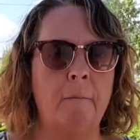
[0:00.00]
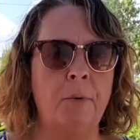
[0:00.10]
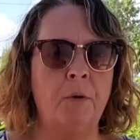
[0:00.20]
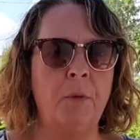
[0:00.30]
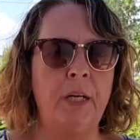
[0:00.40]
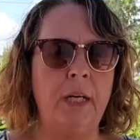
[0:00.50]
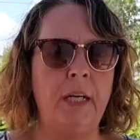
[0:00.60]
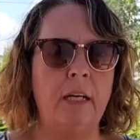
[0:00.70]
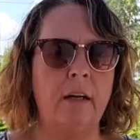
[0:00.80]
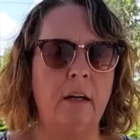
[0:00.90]
But
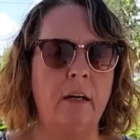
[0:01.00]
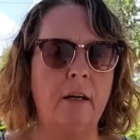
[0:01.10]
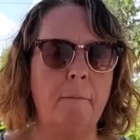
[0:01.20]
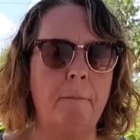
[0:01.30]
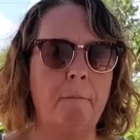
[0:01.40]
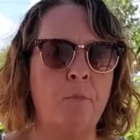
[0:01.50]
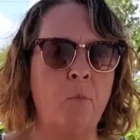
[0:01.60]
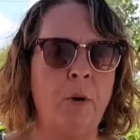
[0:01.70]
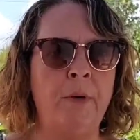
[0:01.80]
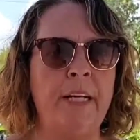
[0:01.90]
when
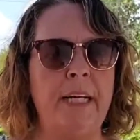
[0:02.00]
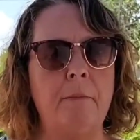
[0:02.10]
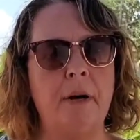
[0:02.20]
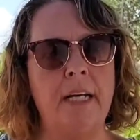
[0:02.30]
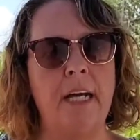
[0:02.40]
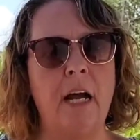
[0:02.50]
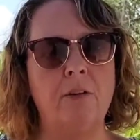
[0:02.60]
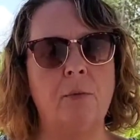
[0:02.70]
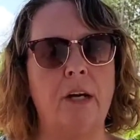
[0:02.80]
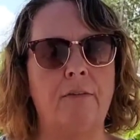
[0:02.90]
we need money
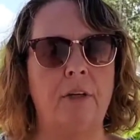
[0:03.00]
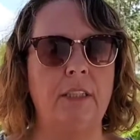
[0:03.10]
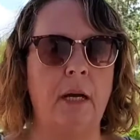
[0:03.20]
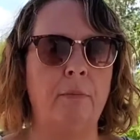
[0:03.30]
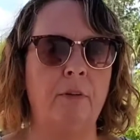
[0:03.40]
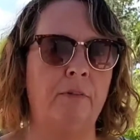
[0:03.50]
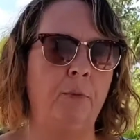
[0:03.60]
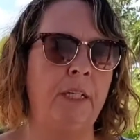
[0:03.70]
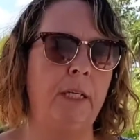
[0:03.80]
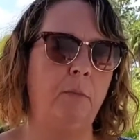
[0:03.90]
elsewhere, for example,
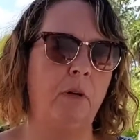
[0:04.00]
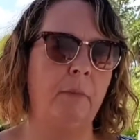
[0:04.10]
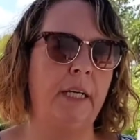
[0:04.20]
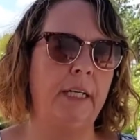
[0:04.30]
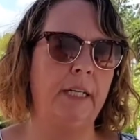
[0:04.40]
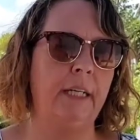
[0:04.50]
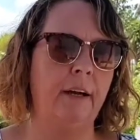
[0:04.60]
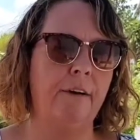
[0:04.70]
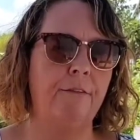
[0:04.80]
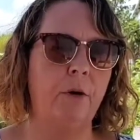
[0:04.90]
if we need more money
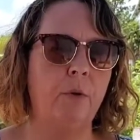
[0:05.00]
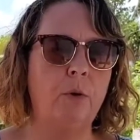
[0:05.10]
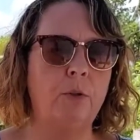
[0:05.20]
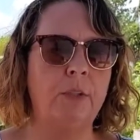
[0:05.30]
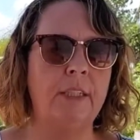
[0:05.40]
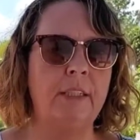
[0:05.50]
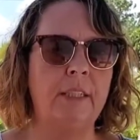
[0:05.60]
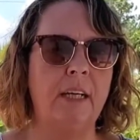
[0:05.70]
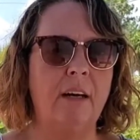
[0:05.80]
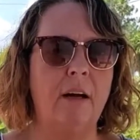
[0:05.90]
for groceries
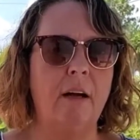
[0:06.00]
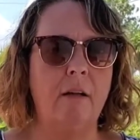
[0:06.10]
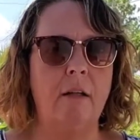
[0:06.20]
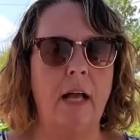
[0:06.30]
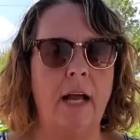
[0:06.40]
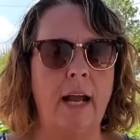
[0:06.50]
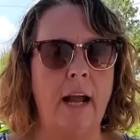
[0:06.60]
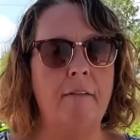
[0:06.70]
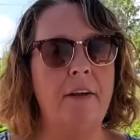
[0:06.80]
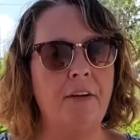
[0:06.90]
and I
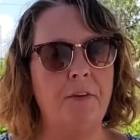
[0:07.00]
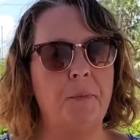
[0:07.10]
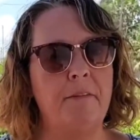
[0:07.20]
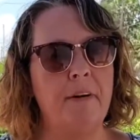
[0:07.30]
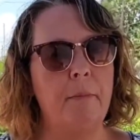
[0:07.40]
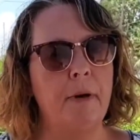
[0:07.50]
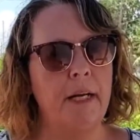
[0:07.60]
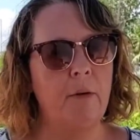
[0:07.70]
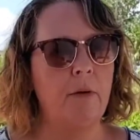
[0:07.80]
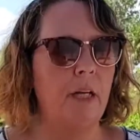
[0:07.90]
haven't used my vet
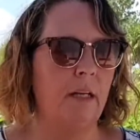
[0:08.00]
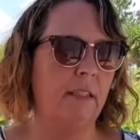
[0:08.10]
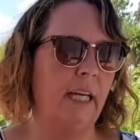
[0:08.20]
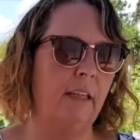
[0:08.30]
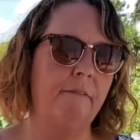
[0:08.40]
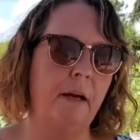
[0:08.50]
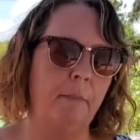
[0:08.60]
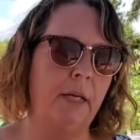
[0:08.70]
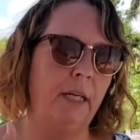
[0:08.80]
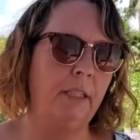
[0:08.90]
money, well then I'll take the vet
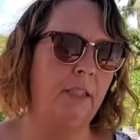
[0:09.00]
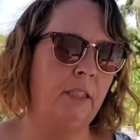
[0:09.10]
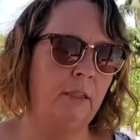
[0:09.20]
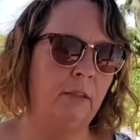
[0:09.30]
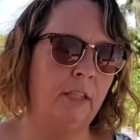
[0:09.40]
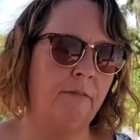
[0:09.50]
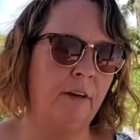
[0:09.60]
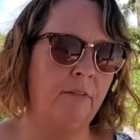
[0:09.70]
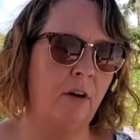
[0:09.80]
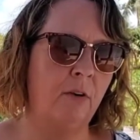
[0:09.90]
money if
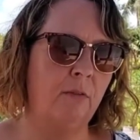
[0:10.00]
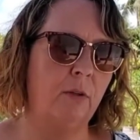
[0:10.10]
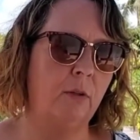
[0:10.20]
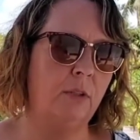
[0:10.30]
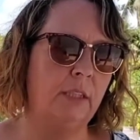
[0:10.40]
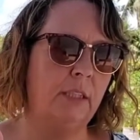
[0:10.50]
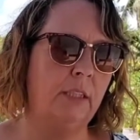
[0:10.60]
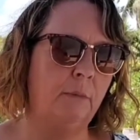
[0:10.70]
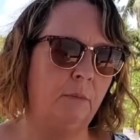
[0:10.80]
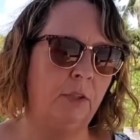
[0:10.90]
I've gone over groceries
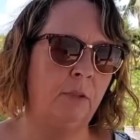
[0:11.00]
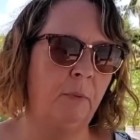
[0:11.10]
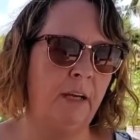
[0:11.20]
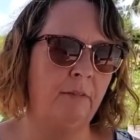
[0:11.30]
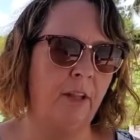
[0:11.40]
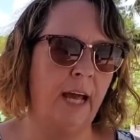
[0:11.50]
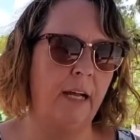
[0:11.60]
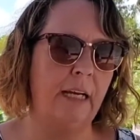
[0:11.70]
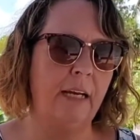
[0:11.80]
to pay for that.